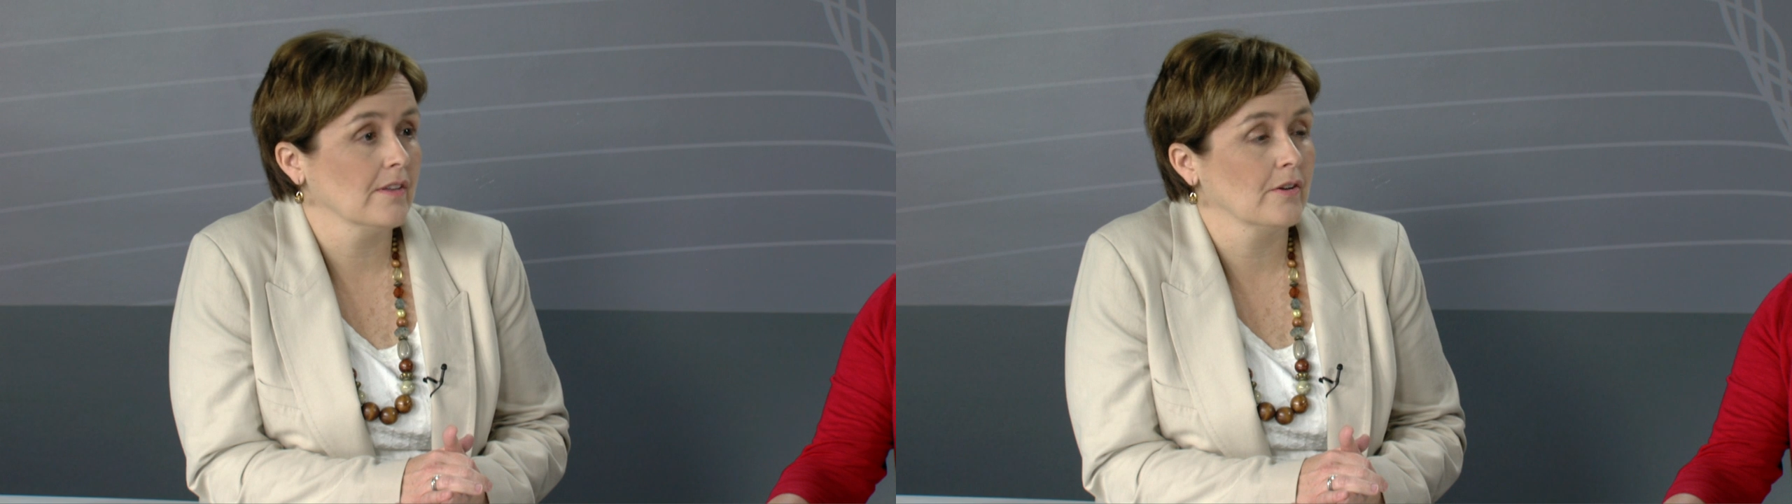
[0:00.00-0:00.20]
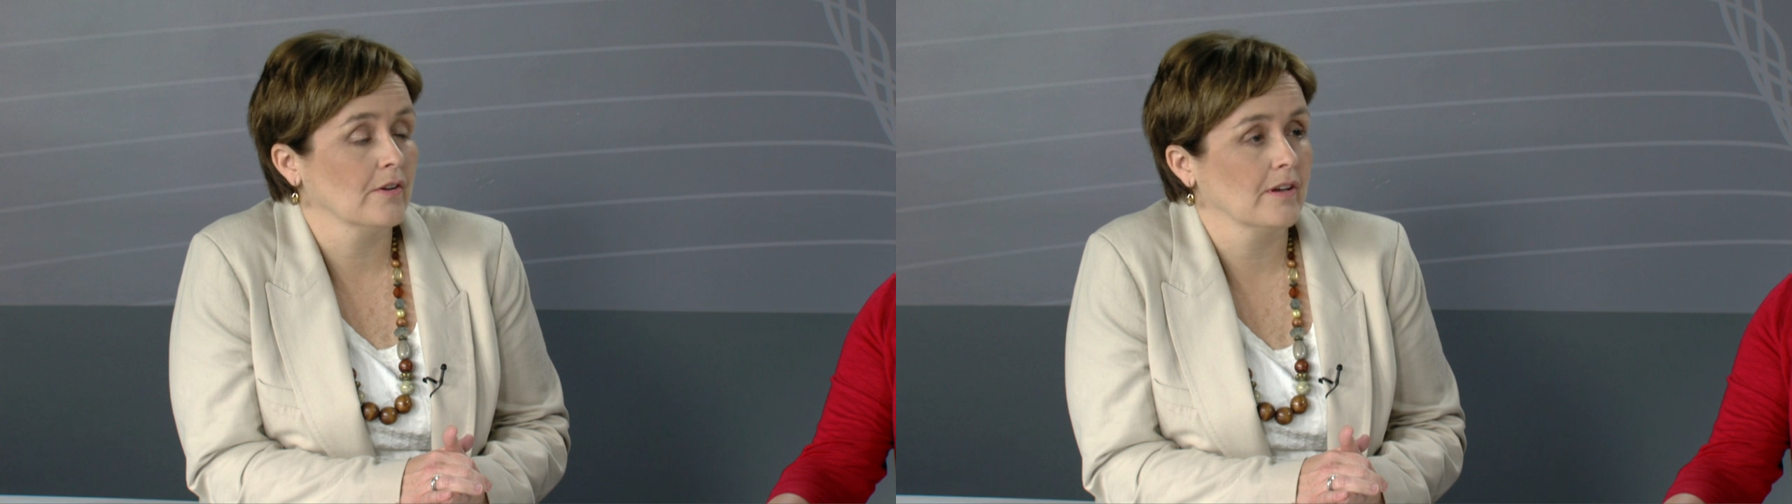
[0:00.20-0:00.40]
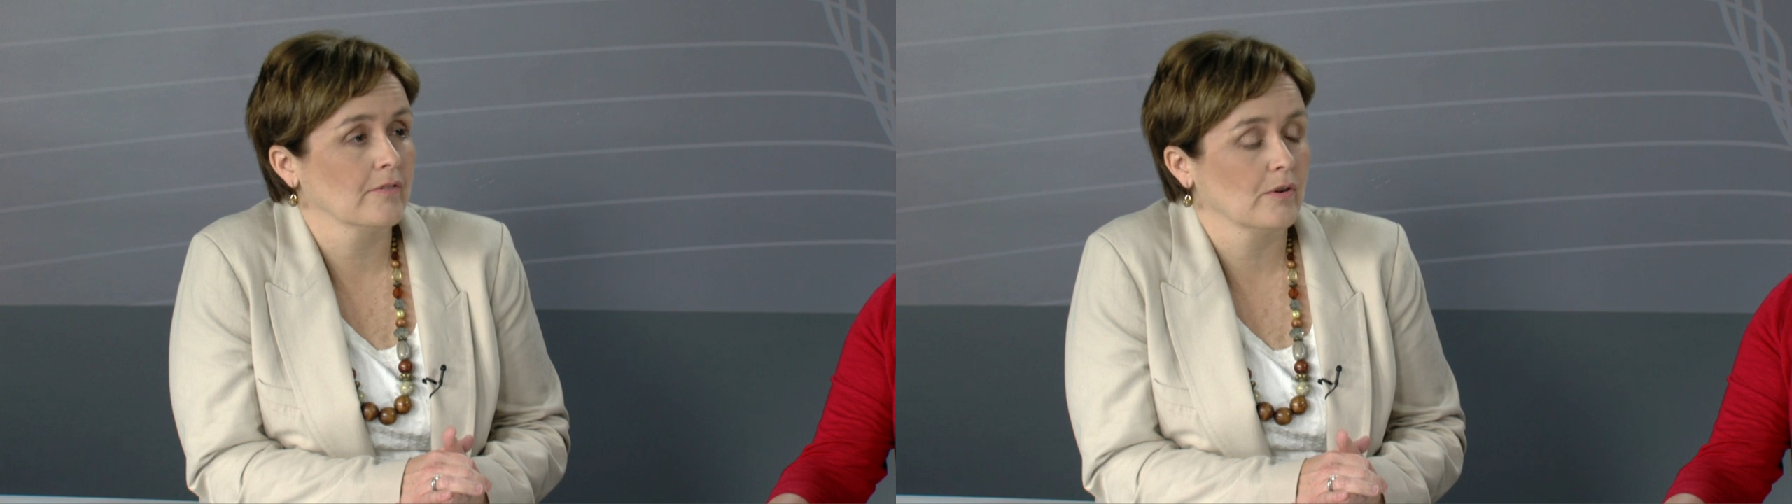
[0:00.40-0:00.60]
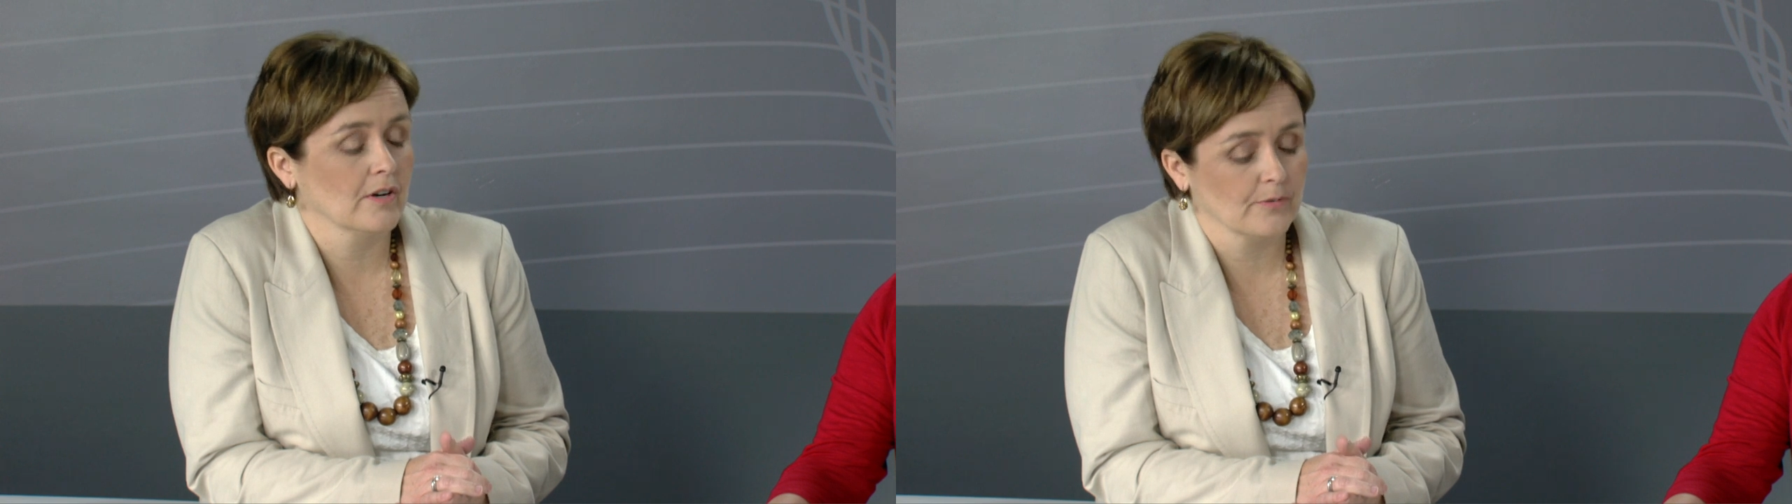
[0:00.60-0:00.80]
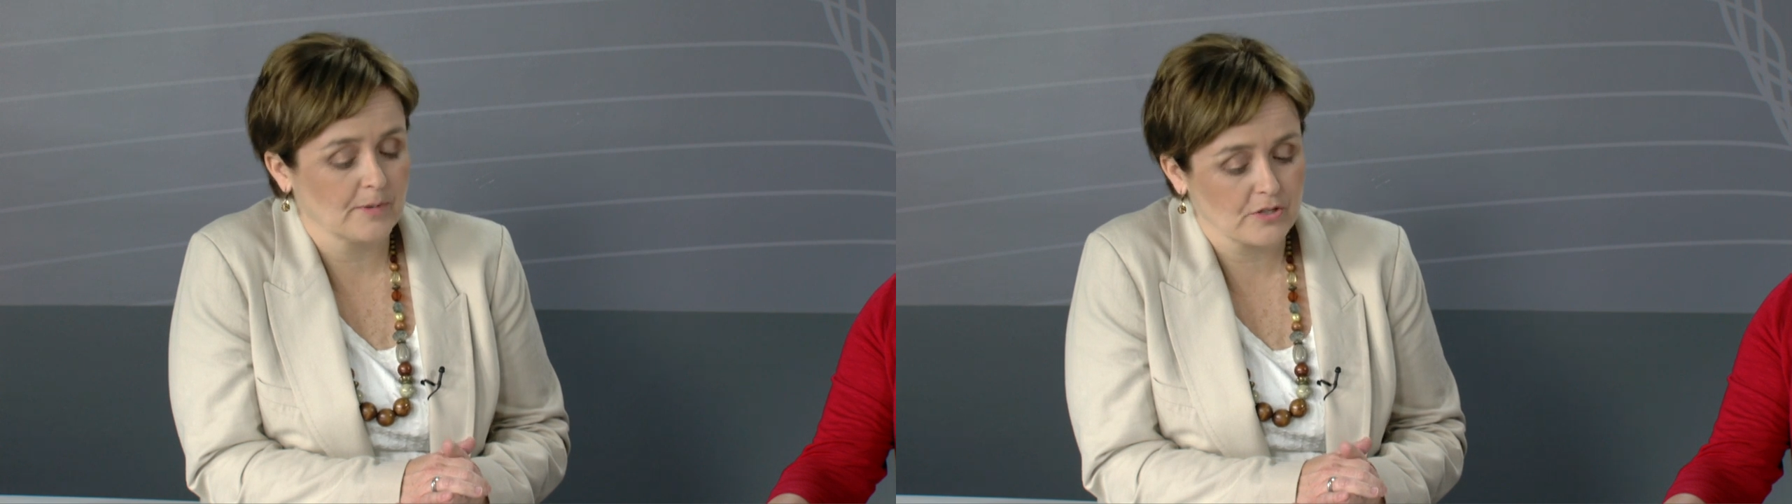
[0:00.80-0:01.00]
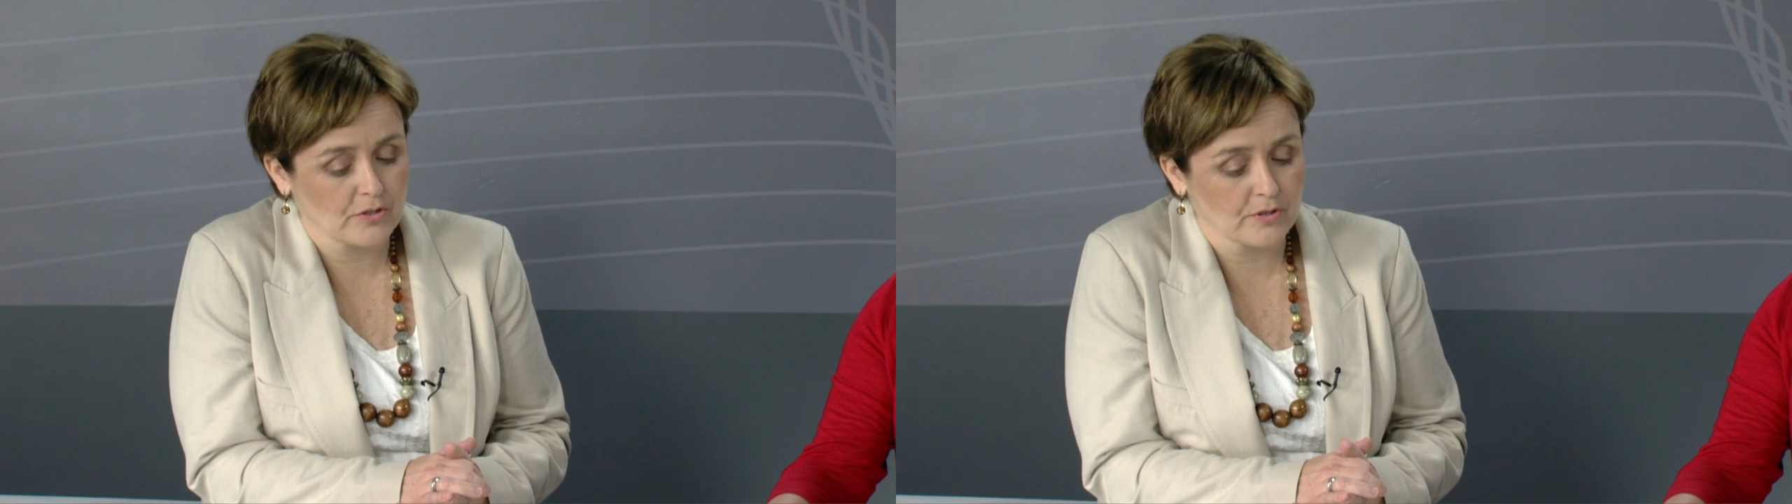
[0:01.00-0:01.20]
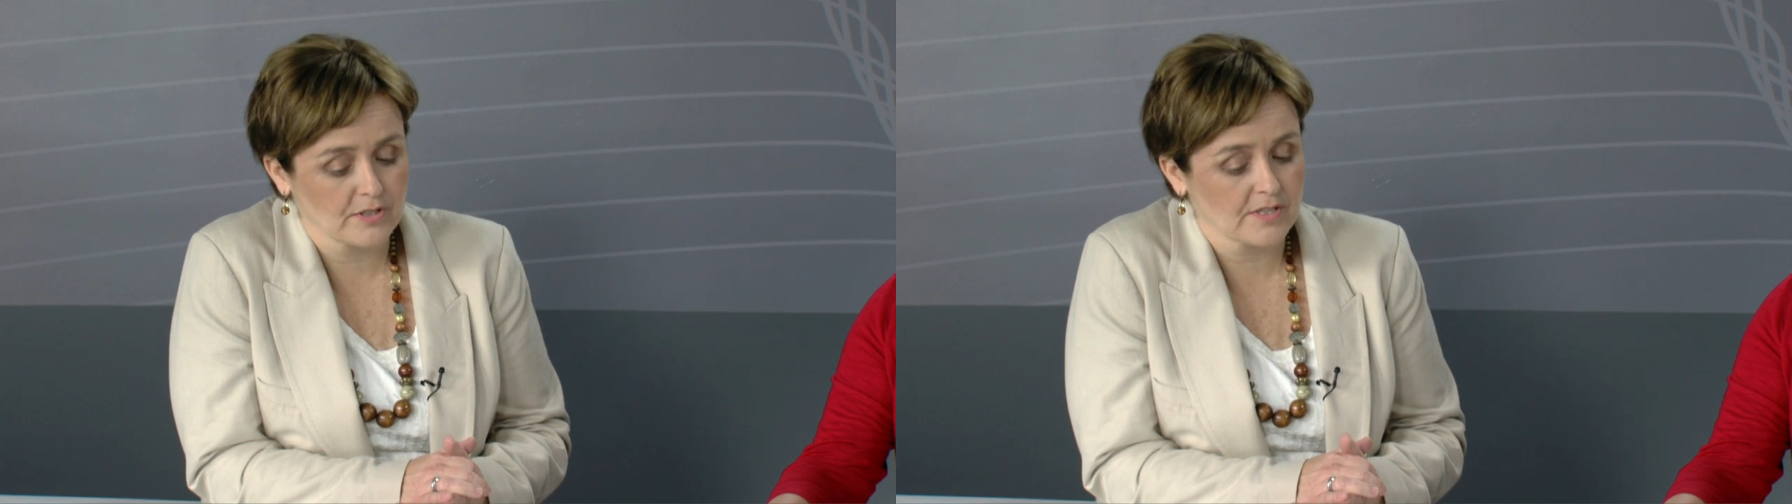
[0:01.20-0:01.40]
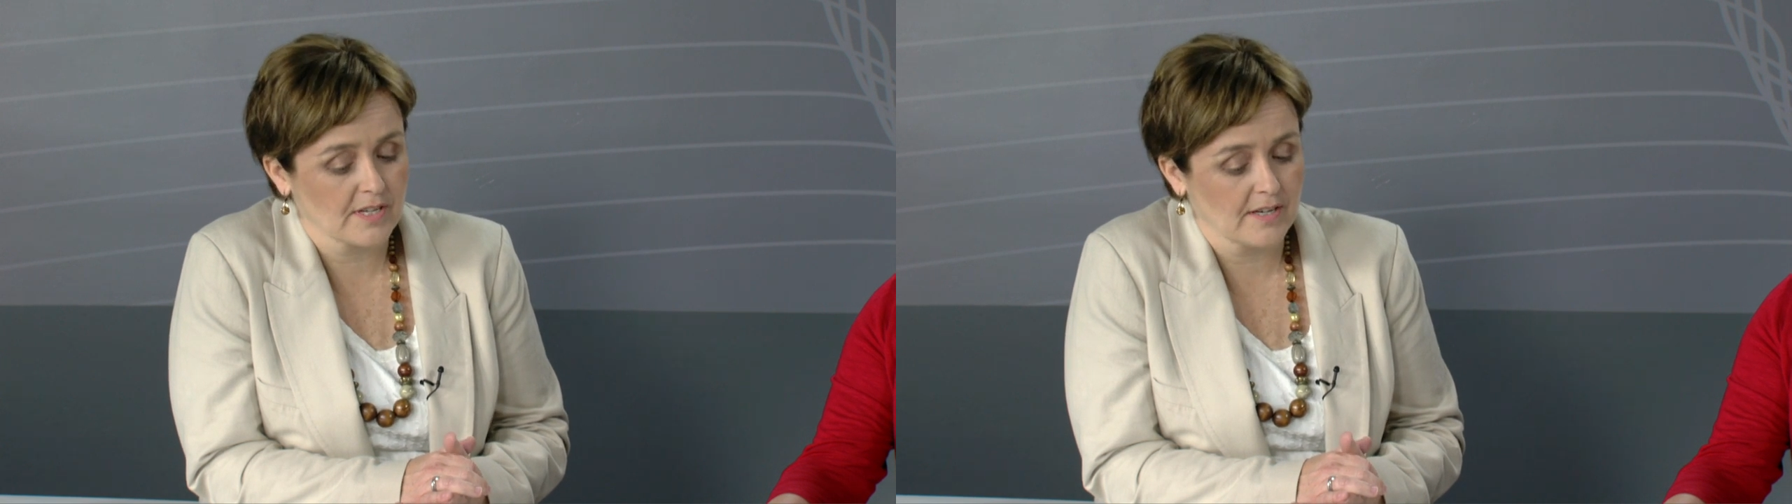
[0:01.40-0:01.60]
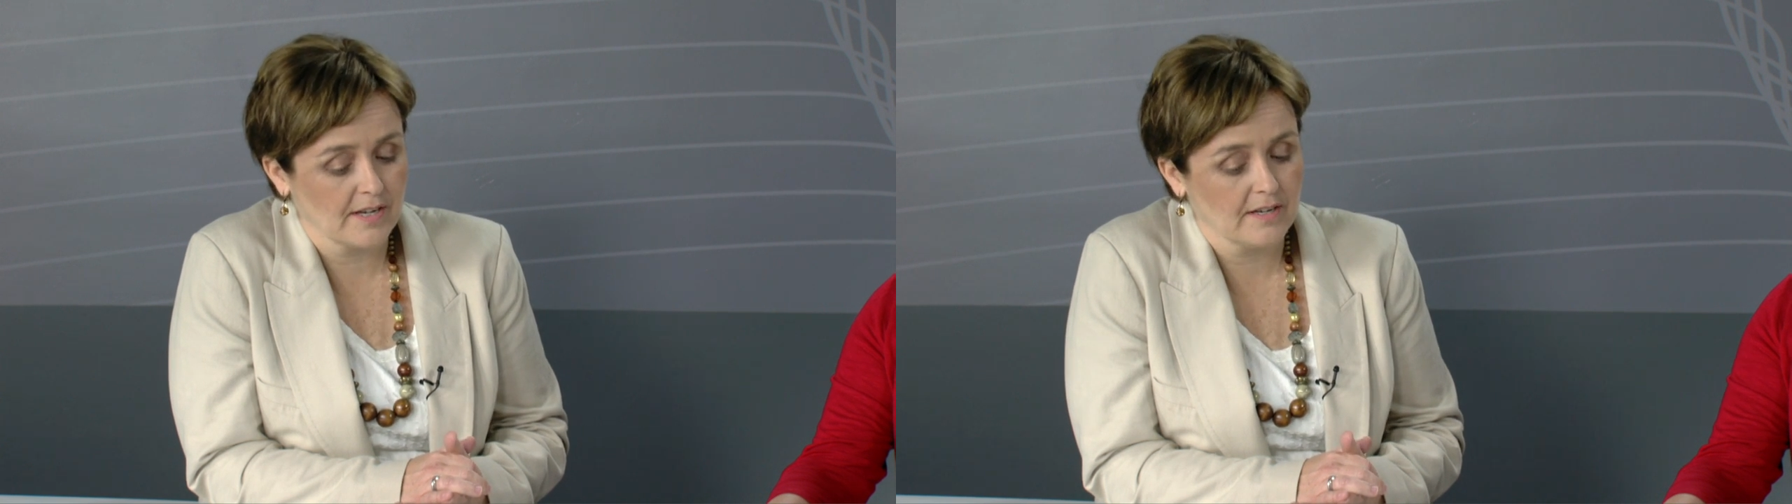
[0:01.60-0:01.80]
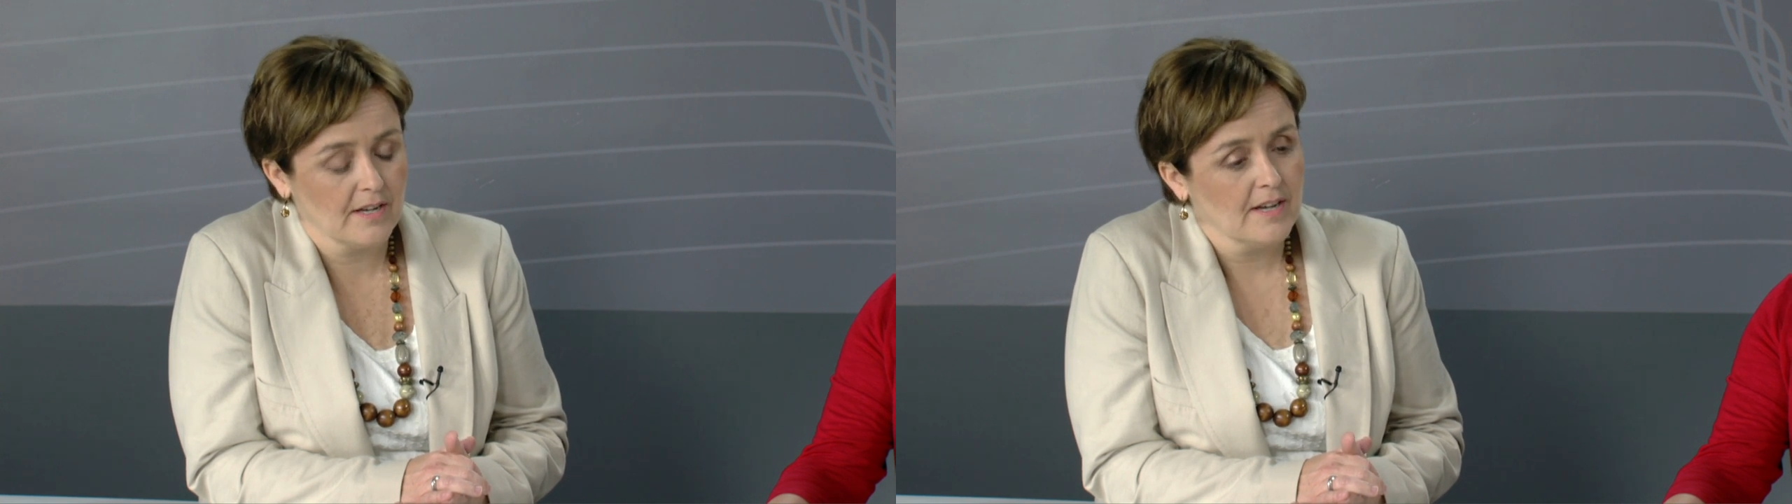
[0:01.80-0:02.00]
They don't have quite as much choice as they
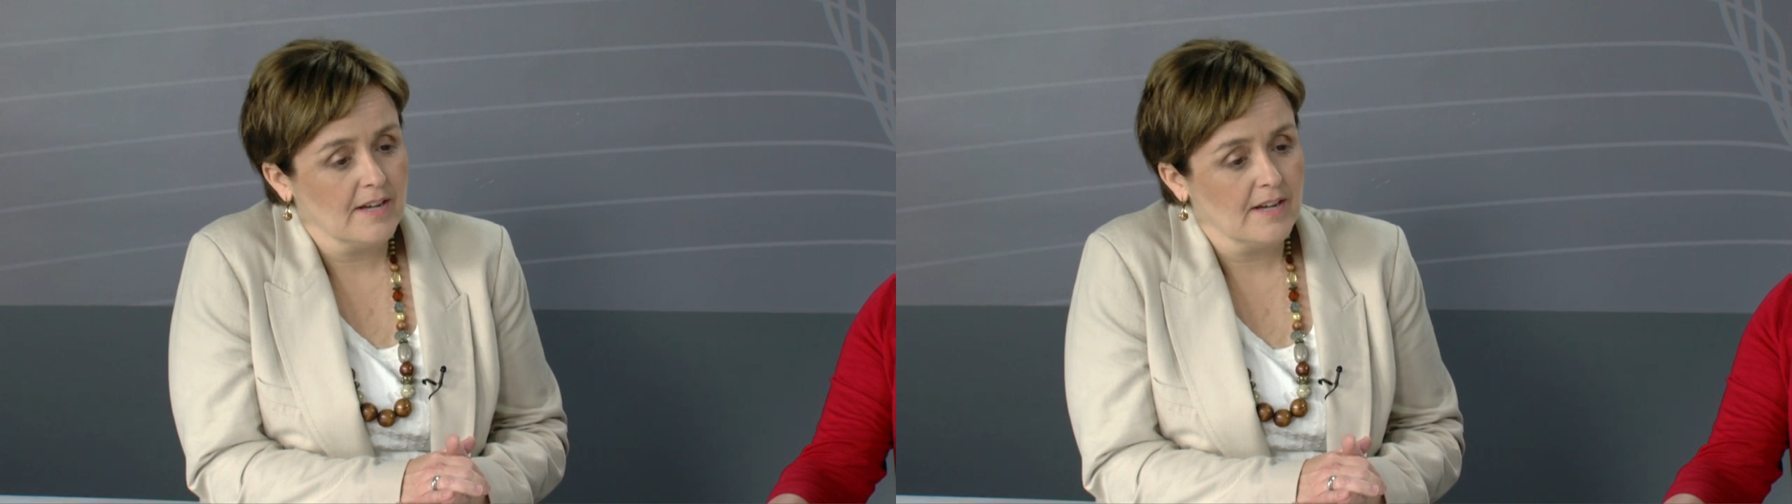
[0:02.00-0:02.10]
had.